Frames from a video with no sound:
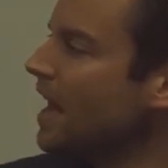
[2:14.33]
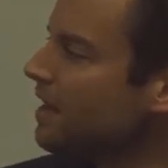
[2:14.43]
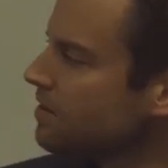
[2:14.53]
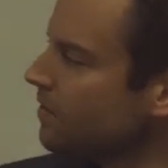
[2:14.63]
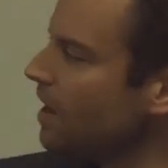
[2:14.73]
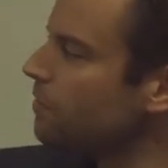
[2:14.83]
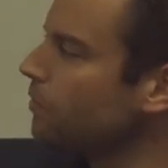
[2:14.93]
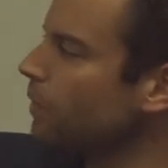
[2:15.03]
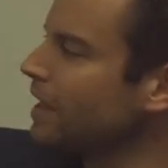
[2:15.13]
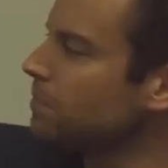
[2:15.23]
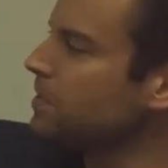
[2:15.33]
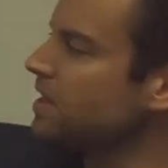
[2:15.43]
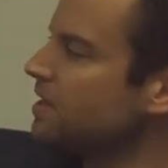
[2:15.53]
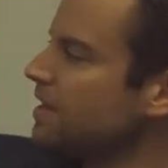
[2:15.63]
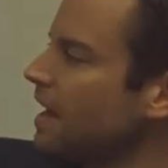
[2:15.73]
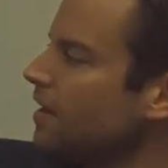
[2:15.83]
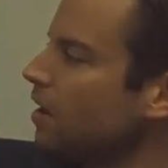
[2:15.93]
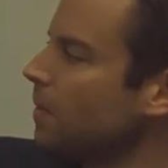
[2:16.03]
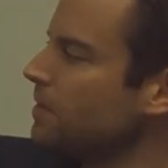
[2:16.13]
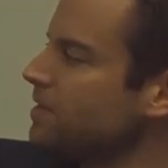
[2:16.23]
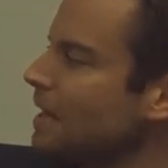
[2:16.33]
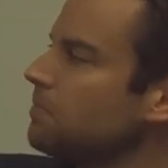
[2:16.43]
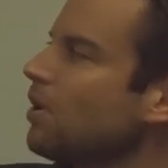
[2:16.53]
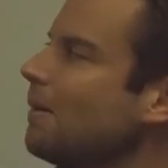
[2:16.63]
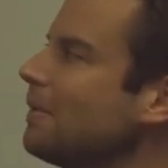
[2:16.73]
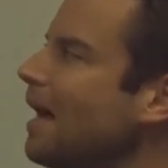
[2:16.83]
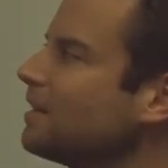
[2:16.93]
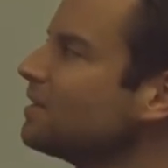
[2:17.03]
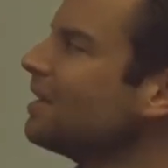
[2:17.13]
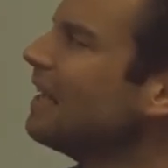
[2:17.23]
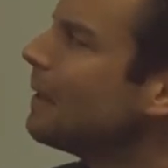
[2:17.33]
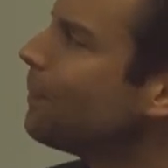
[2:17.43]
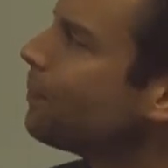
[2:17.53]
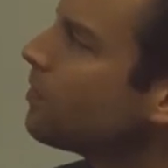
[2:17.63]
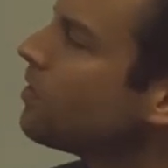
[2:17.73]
and it's around 14% down on the same time last year.